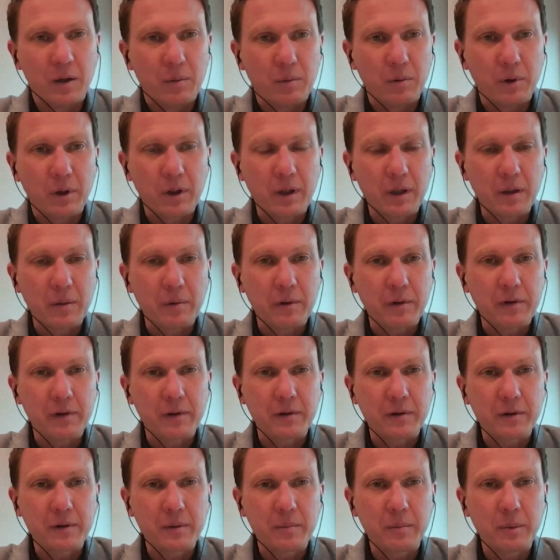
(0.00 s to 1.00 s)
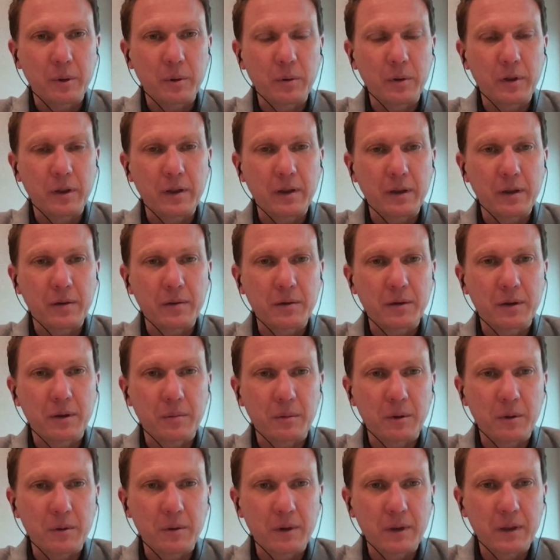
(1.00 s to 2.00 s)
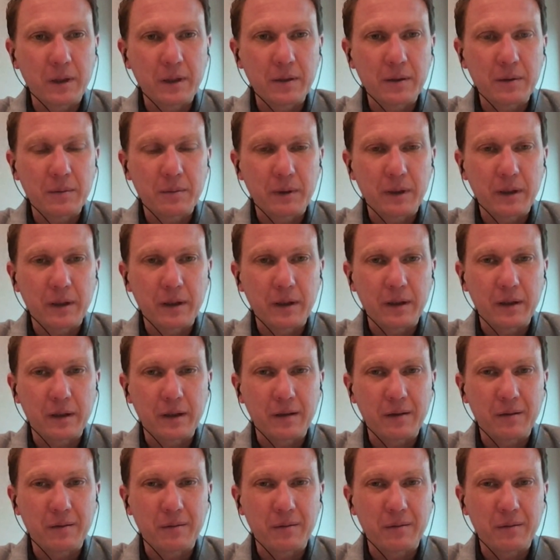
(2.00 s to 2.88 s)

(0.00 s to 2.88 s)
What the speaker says: working with and supporting those communities where,